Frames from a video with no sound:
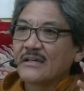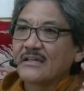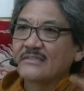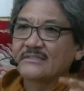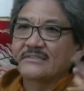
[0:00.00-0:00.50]

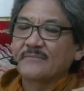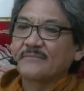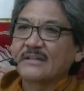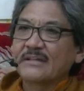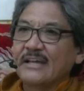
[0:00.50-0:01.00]
is
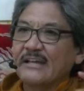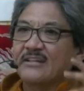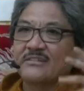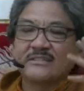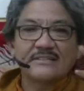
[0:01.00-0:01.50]
something
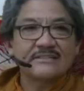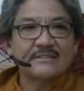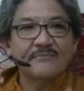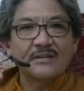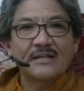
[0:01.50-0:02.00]
energy,
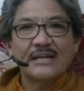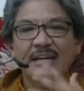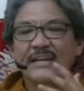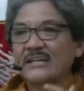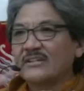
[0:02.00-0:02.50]
something like
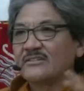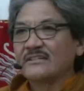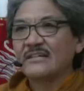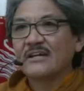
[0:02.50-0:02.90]
energy.